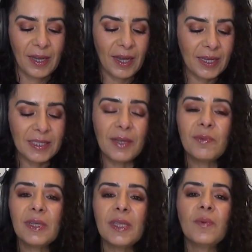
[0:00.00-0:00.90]
Because I
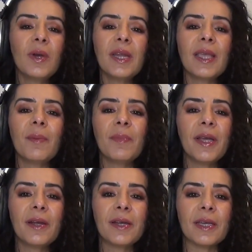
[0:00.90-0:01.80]
really want to get
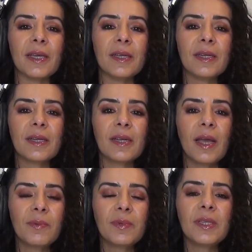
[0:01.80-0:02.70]
married.
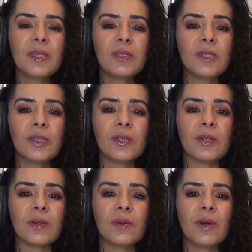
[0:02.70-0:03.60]
I really
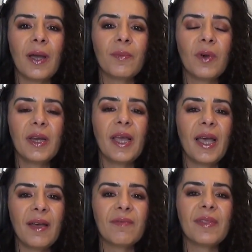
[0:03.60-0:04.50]
do. I want to
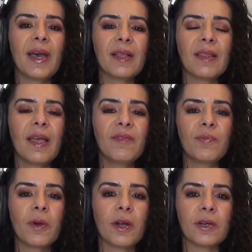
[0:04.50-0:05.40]
have that
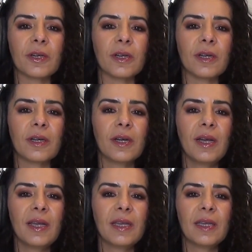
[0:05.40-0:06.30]
life partner.
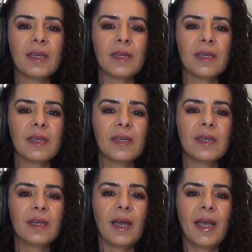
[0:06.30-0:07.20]
I
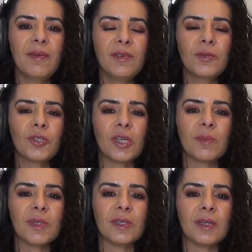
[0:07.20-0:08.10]
have no
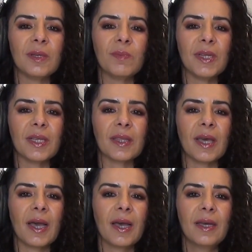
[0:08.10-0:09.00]
shame in admitting
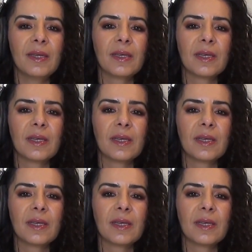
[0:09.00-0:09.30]
that.